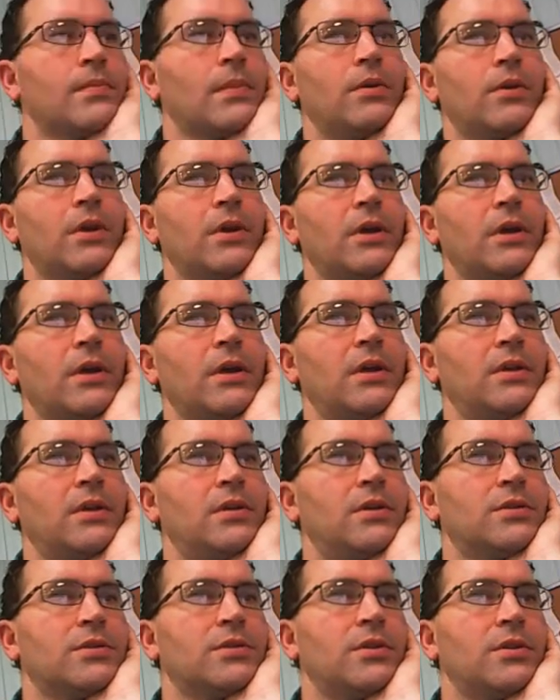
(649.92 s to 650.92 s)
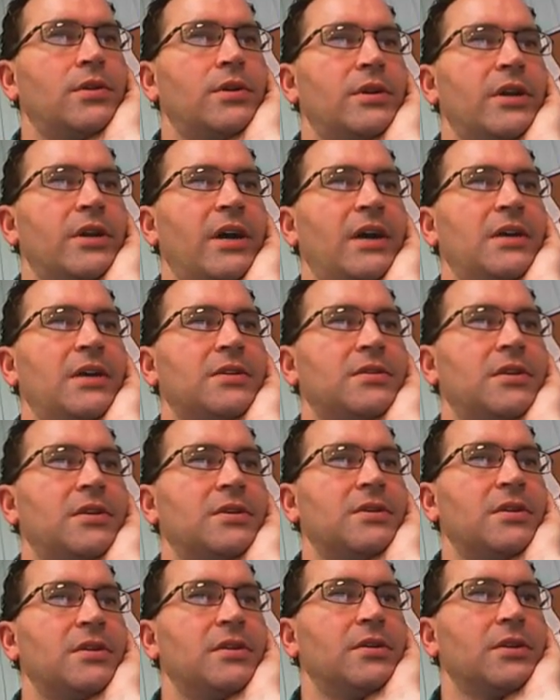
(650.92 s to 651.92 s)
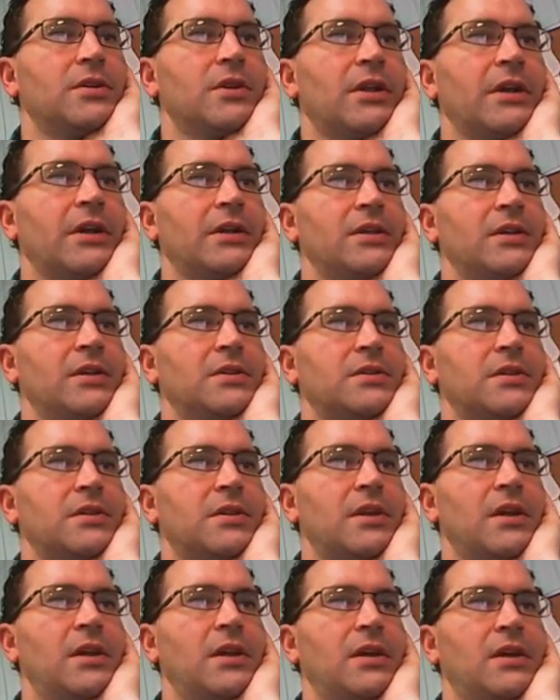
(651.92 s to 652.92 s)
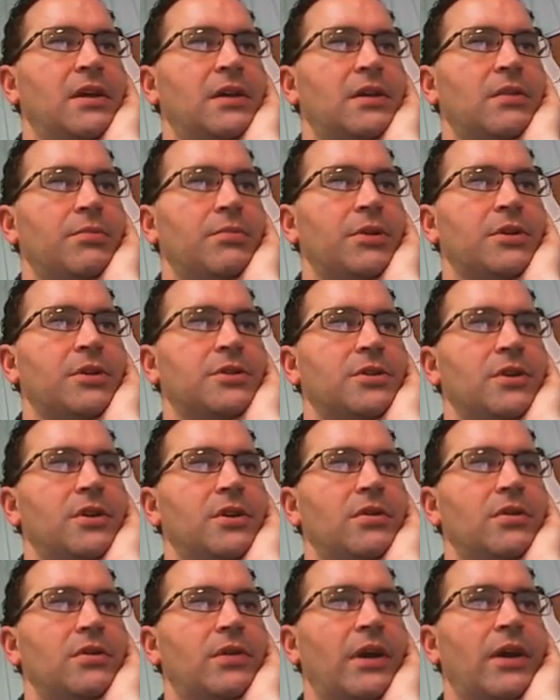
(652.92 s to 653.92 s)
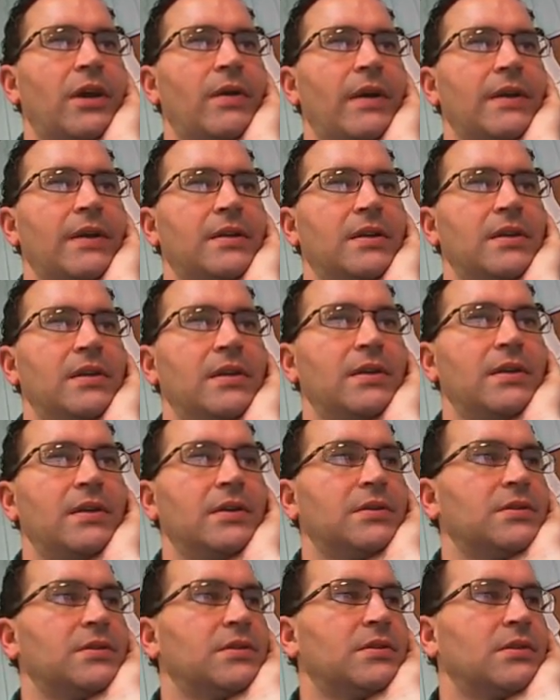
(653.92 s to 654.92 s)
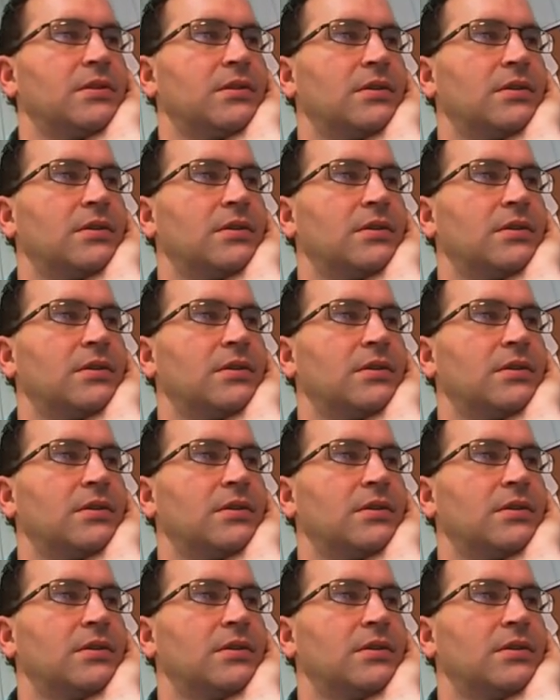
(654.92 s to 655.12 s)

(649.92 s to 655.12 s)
Okay, so your dice needs to look like this at the end. I'm going to show you how I did this.